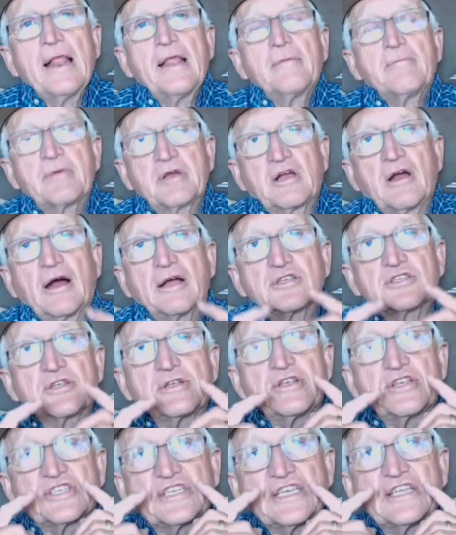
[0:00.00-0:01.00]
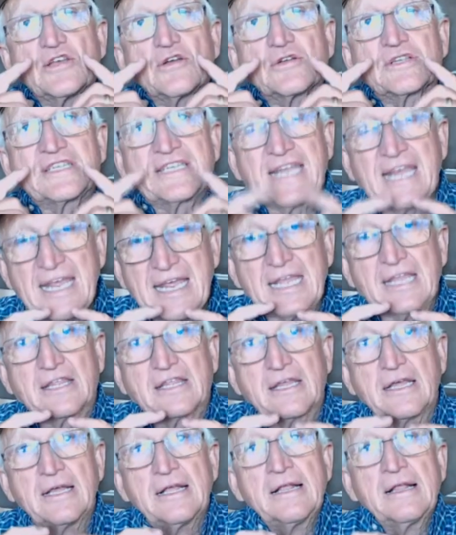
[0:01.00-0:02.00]
Because you see their teeth,
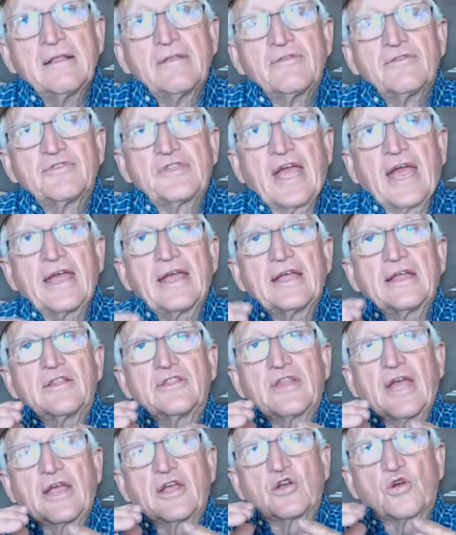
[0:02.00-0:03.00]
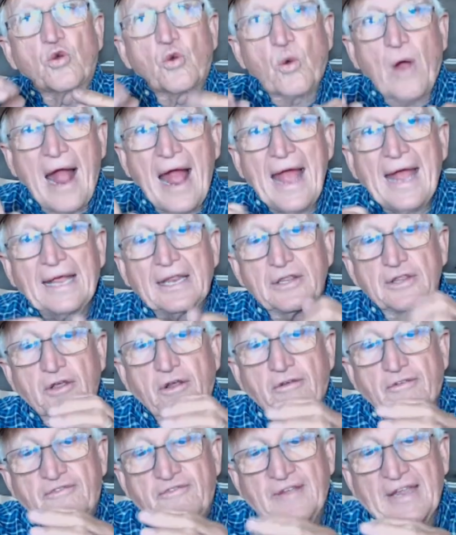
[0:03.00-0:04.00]
they they grind their
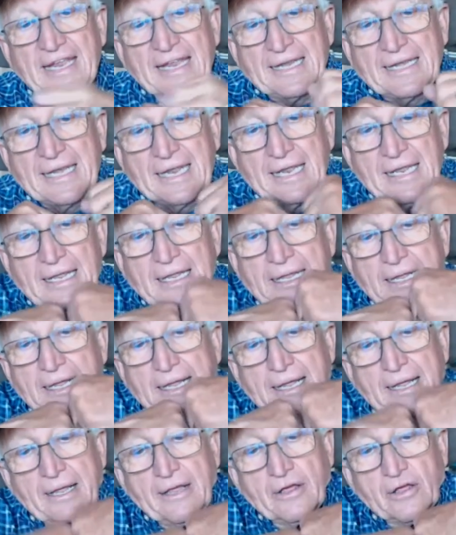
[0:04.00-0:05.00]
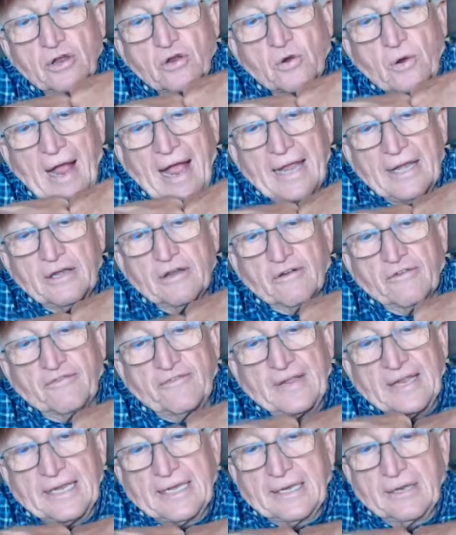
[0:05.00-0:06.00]
feed, grind their
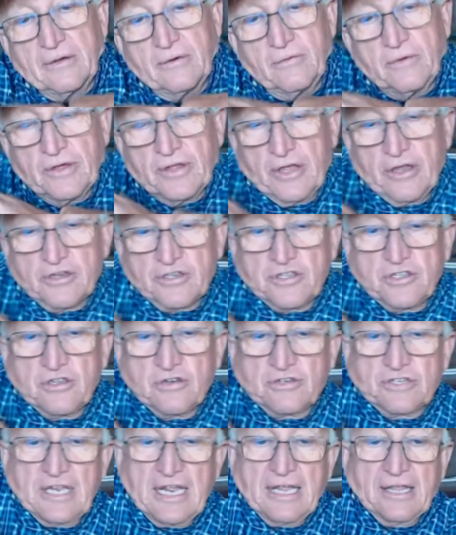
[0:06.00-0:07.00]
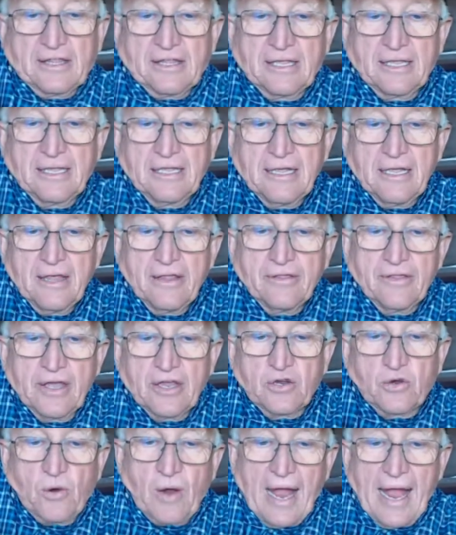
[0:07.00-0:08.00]
feed with their teeth. They
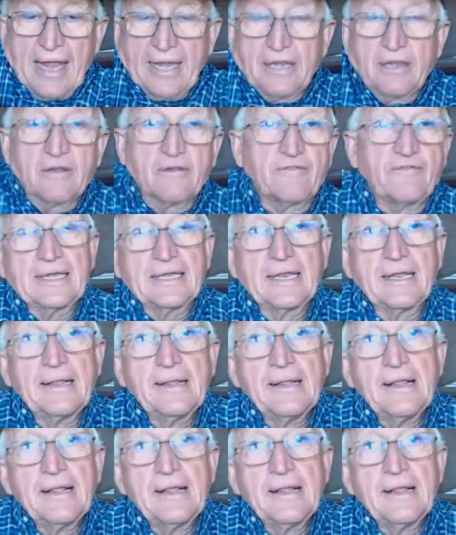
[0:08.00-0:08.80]
grind their feed.